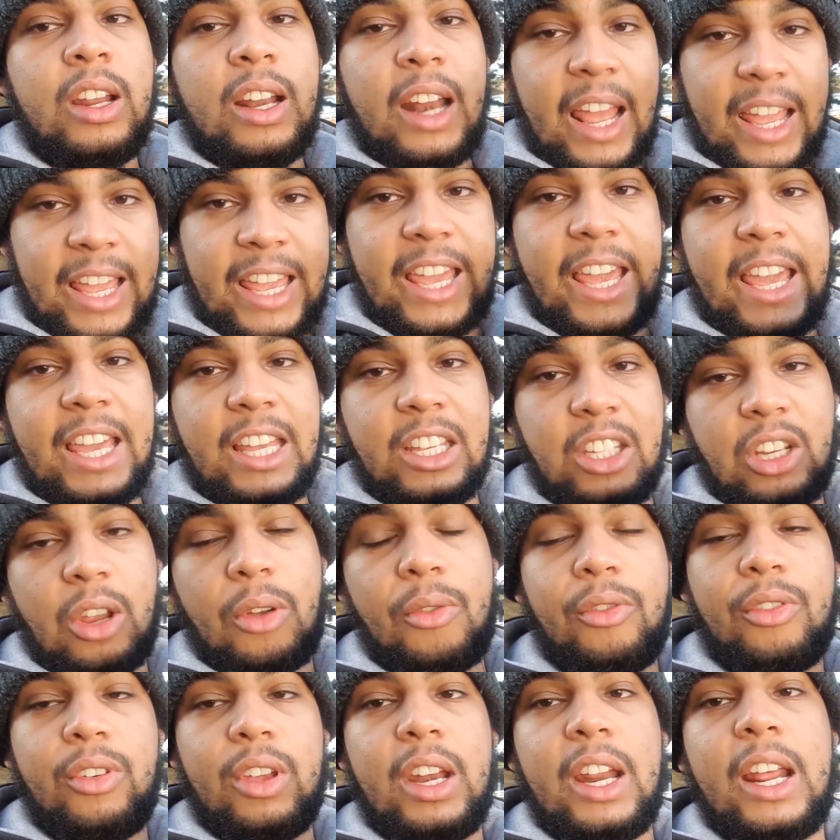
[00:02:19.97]
Like, he hit
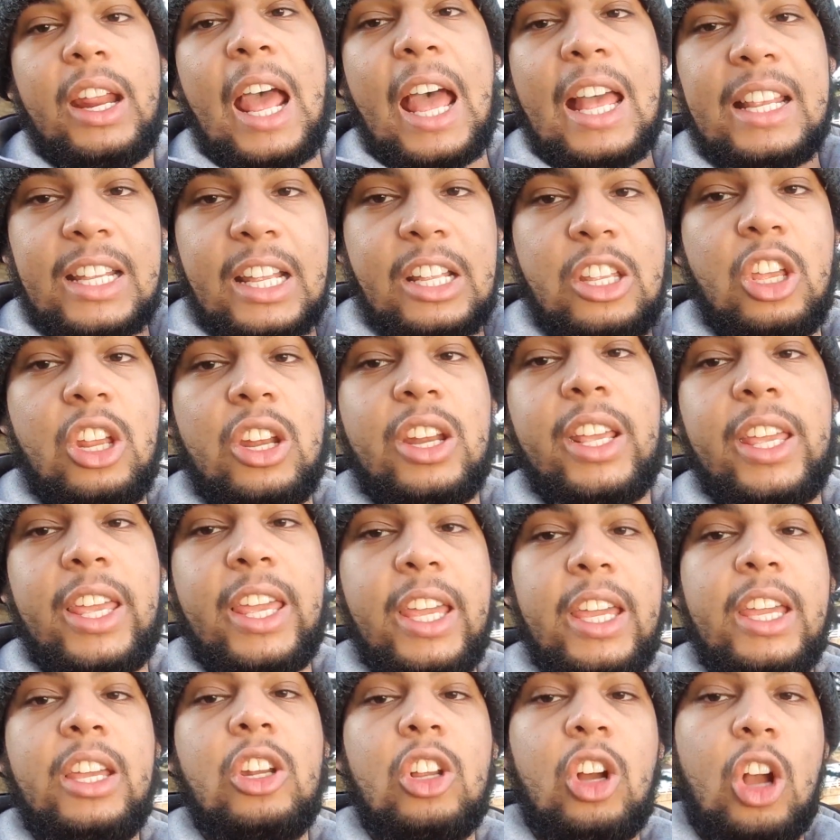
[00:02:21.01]
something, and as I turned the
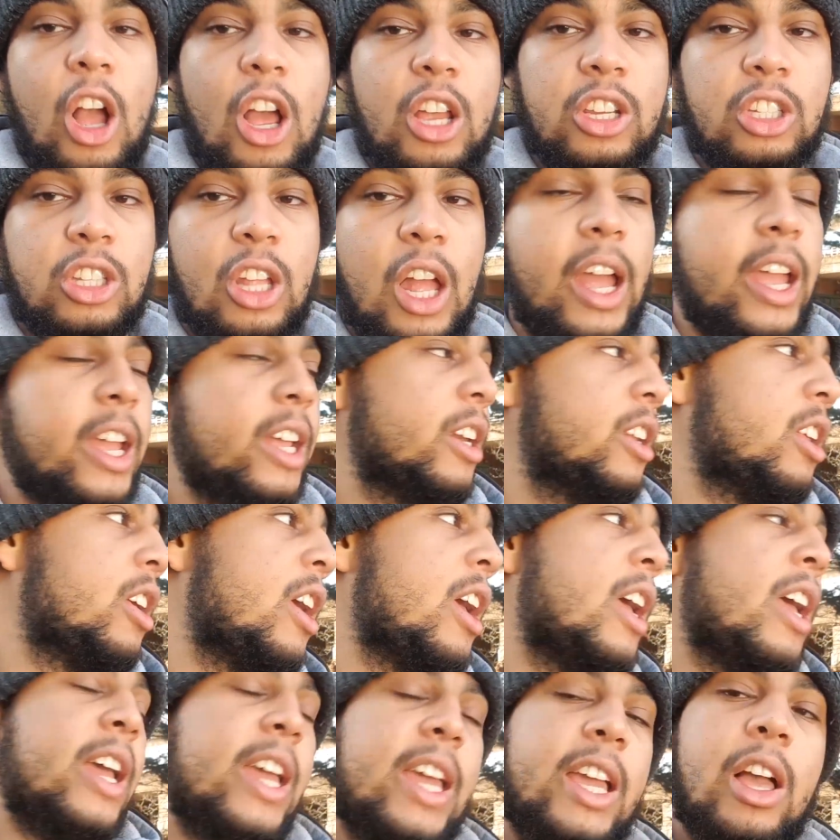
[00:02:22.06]
key, the car started.
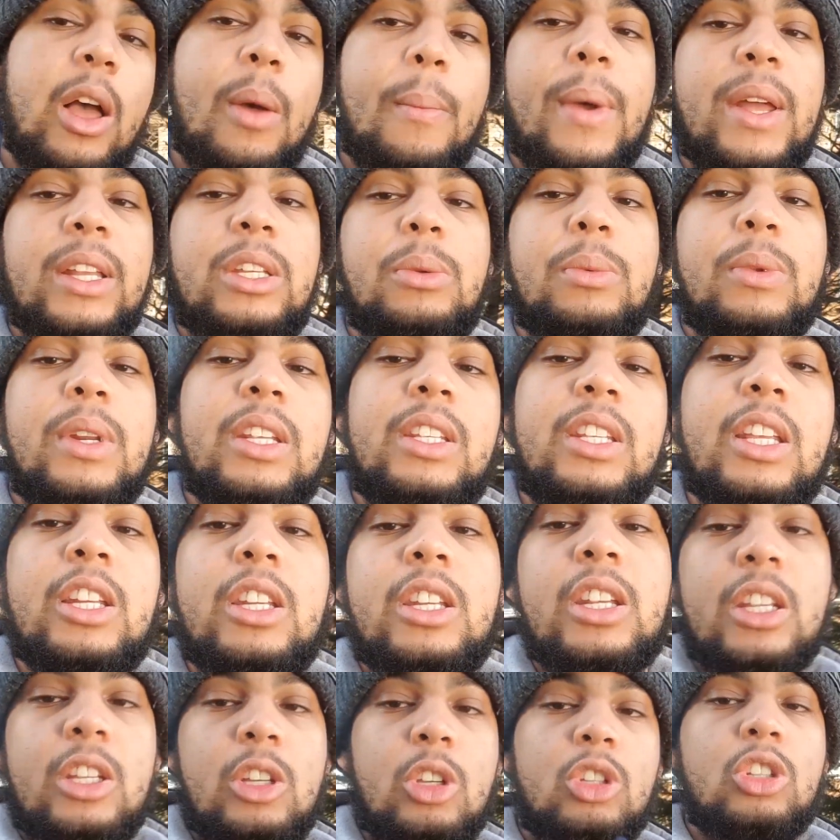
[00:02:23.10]
He come back to me and he
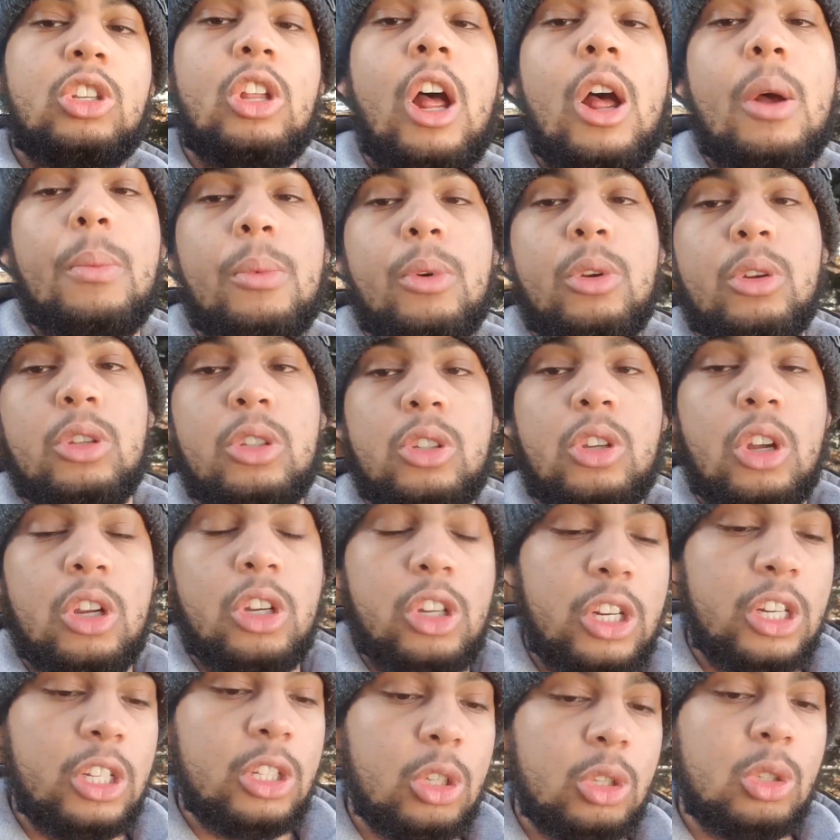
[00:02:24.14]
says, your starter motor is gone,
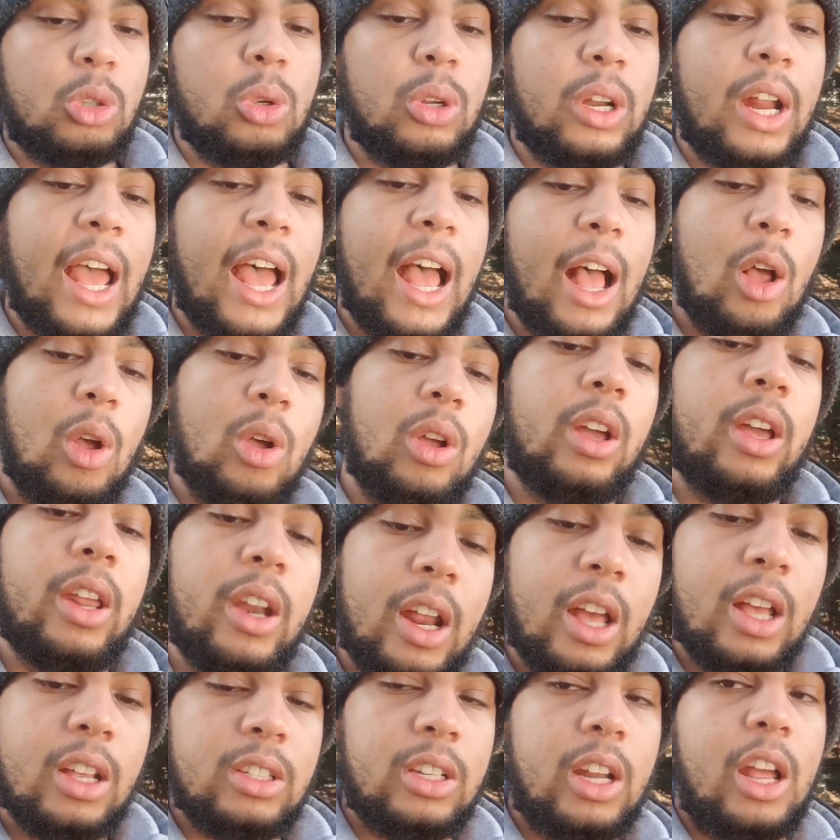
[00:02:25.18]
you need to sort that out.
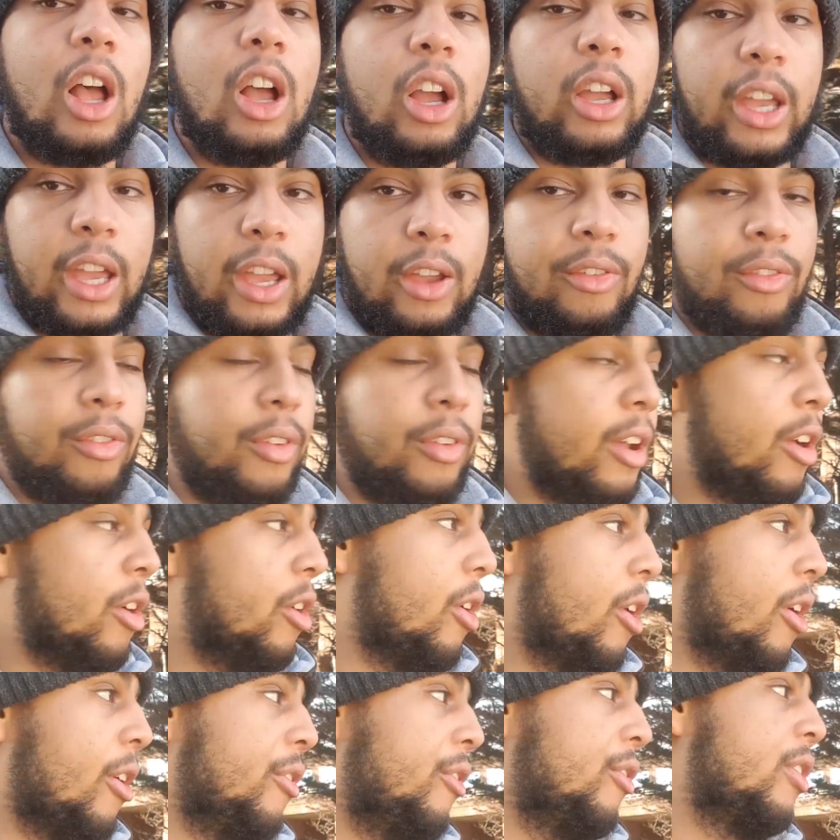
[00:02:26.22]
And I was like, okay, fair
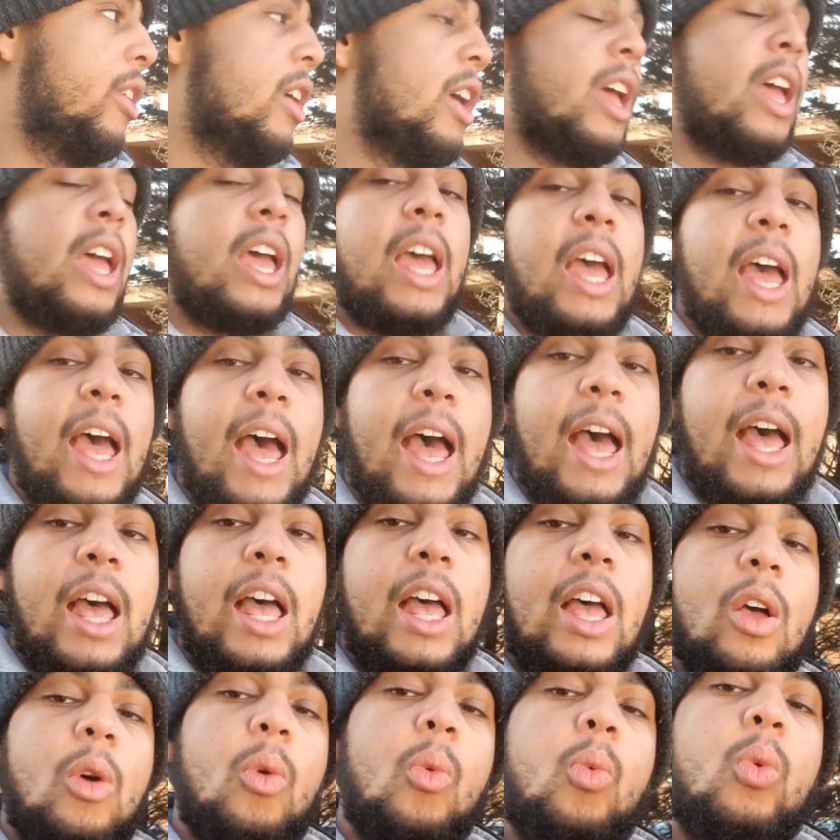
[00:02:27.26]
enough.
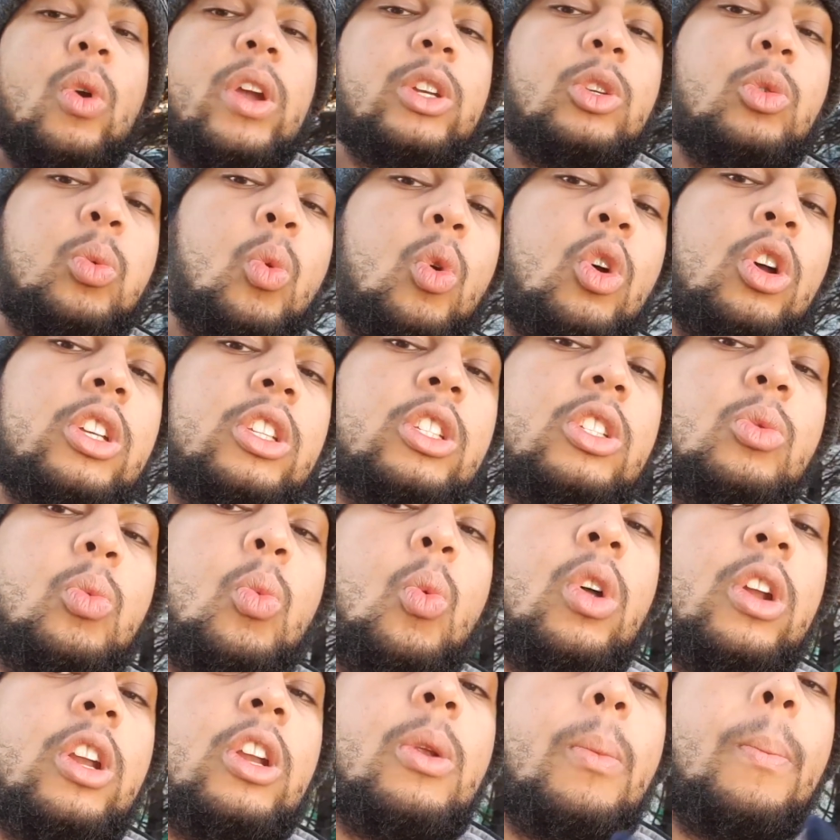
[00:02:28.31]
Which was
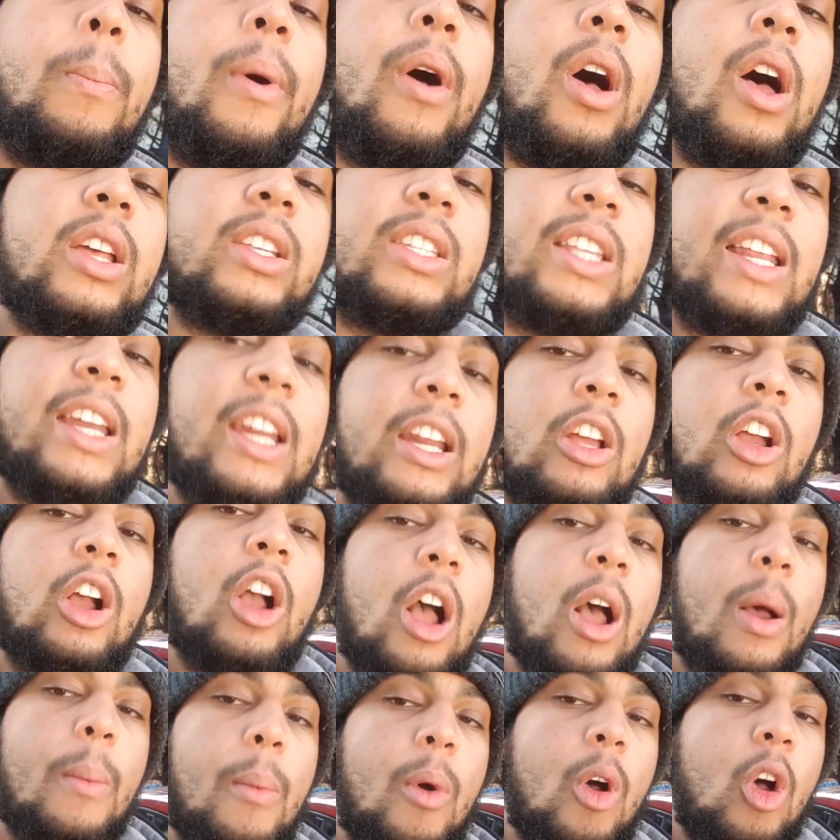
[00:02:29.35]
one of the parts that didn't
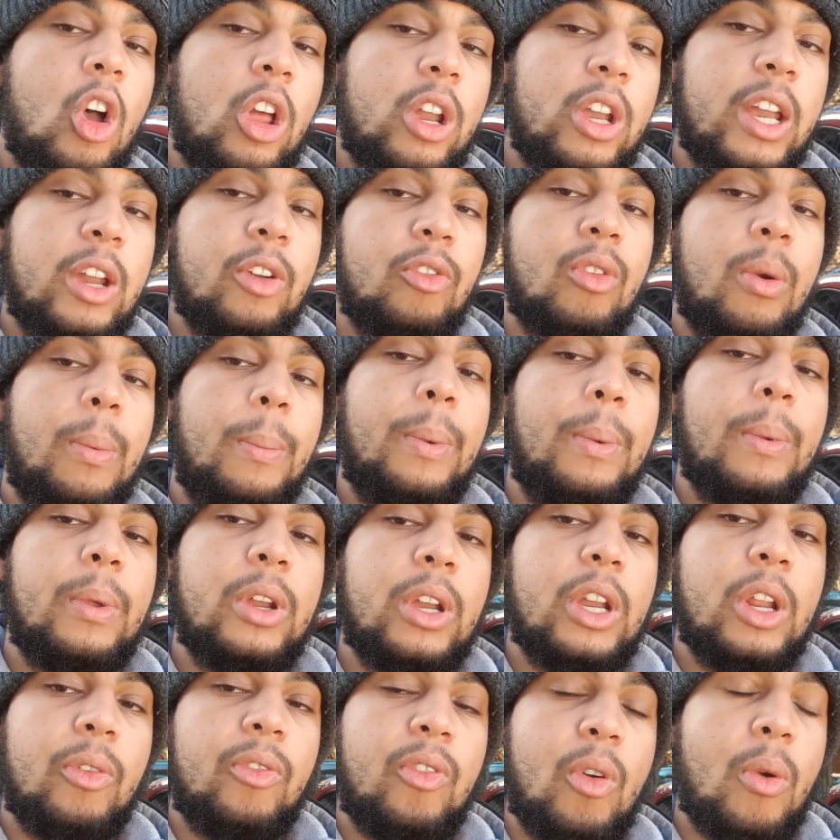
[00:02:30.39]
come on the
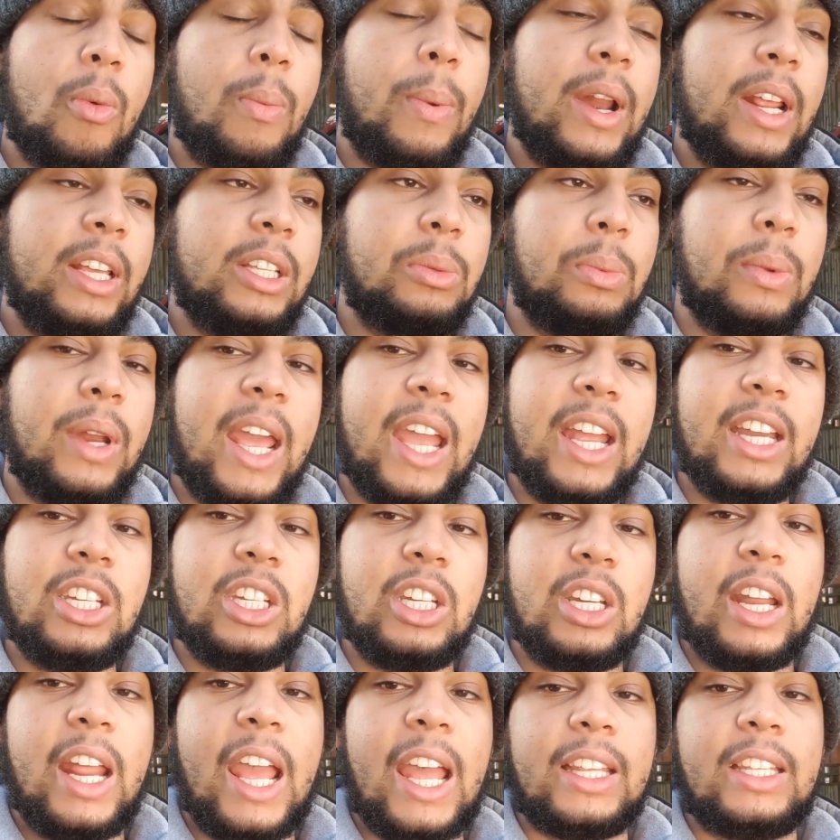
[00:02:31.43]
replacement
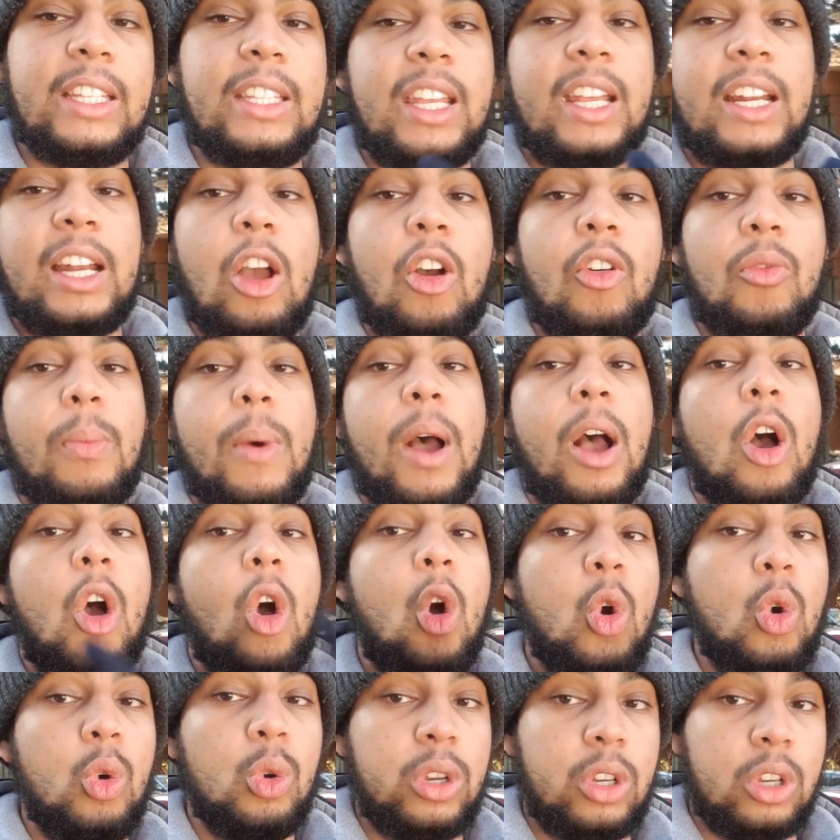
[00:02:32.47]
engine. They had to take that off my
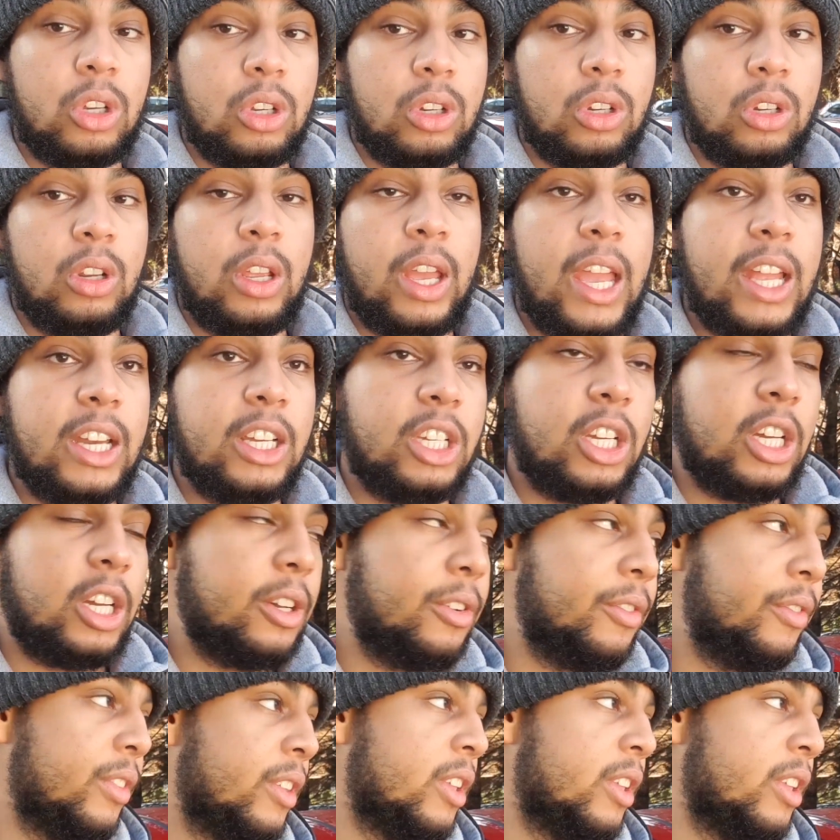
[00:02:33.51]
old engine.